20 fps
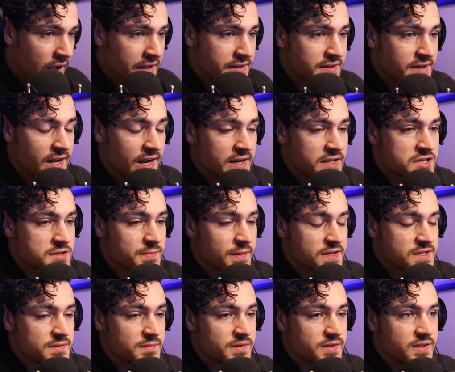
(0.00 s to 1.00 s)
I did not
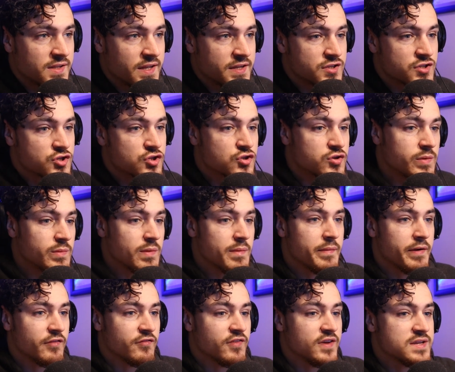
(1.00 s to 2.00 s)
expect something to, like, scream in
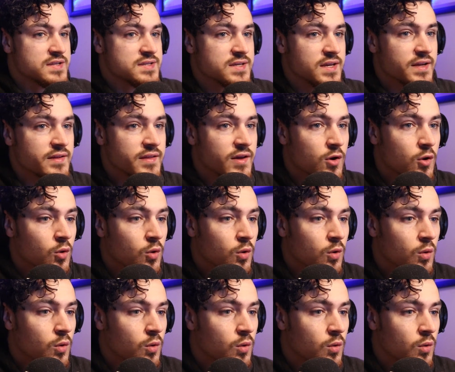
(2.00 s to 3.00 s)
my face like that.
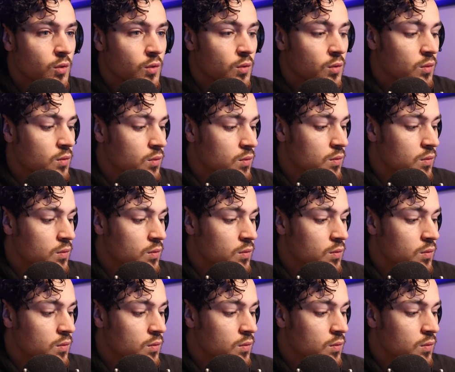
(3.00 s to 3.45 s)
Oh.